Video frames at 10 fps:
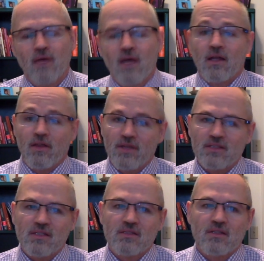Now this
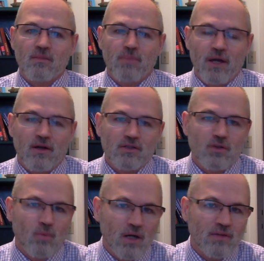is compared to
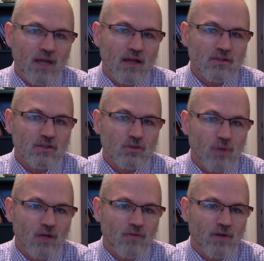
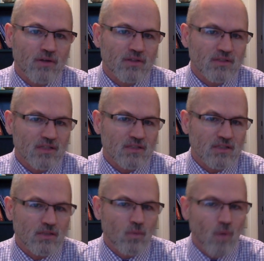
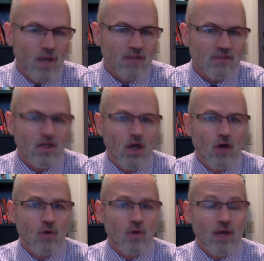1,1216 whites
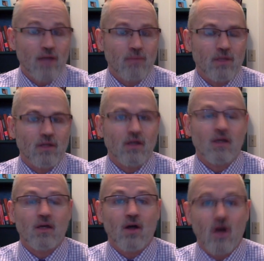who had been
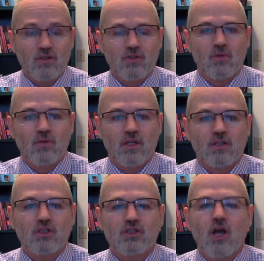also
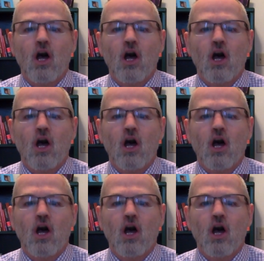lynched,